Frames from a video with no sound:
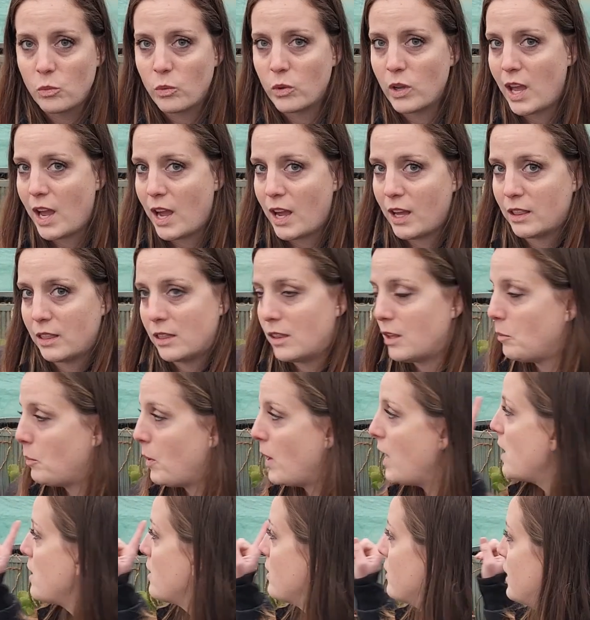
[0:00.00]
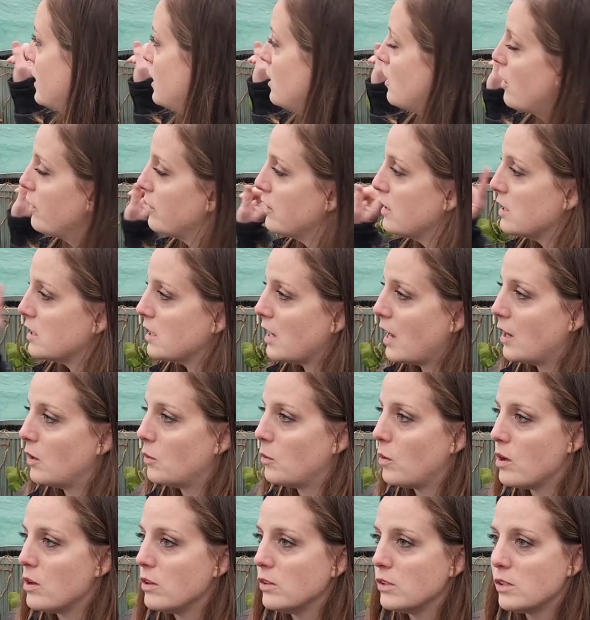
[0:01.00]
we had the paneling on the
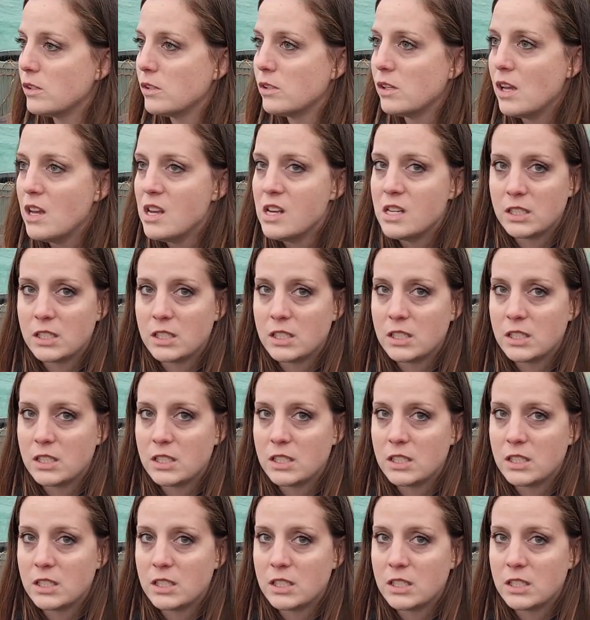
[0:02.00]
sidewalls